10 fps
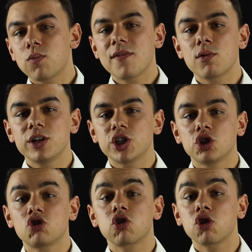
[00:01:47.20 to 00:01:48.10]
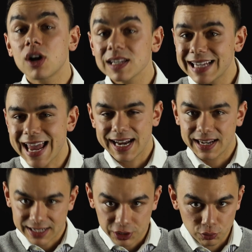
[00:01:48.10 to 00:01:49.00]
of whether we should trust any
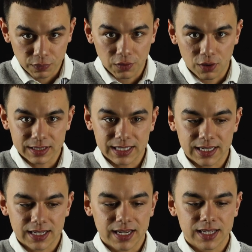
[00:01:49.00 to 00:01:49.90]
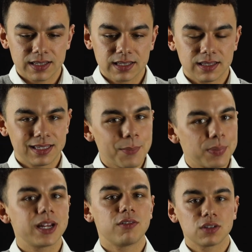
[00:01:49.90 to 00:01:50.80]
central authority is
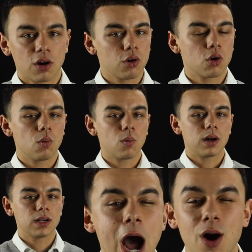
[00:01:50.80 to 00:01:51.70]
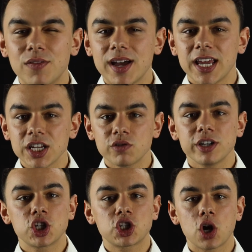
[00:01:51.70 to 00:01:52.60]
simply a rhetorical one. However, history
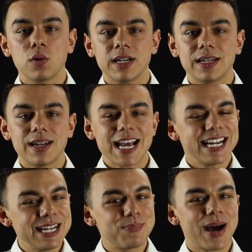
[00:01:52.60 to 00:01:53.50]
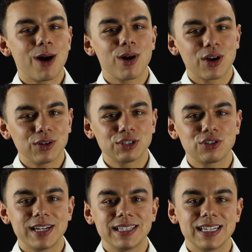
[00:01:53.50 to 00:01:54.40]
has shown that any power
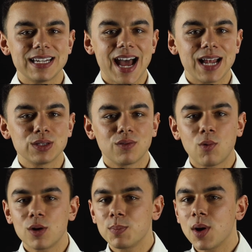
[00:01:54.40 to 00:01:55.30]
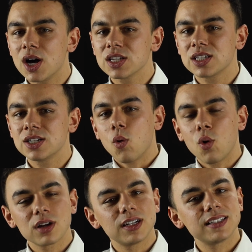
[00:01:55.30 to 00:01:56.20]
concentrated in the hands of one person,
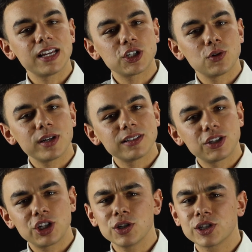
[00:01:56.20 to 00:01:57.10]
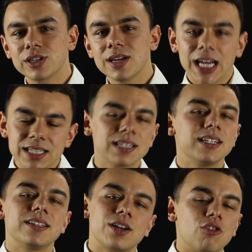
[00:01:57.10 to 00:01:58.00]
organization, or institution tends to
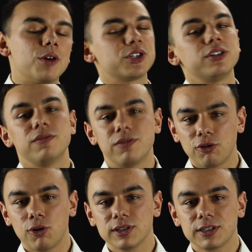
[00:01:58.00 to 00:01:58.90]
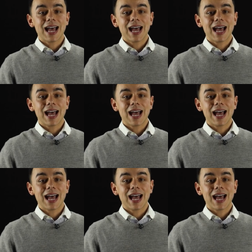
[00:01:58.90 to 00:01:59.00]
lead to corruption and fraud.